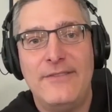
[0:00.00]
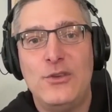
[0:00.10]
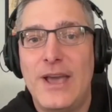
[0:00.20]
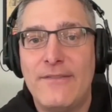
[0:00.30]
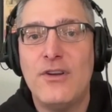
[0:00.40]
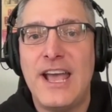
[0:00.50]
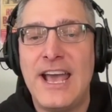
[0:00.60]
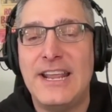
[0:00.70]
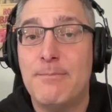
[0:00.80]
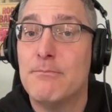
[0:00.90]
have you ever
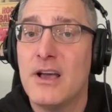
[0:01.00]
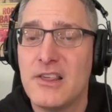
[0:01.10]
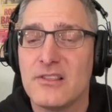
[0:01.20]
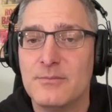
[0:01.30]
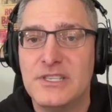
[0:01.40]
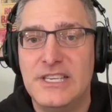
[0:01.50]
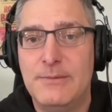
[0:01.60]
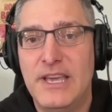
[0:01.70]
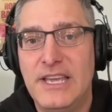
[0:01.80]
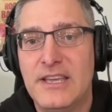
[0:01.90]
had a Muslim
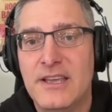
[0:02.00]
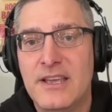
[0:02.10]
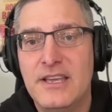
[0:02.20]
teammate?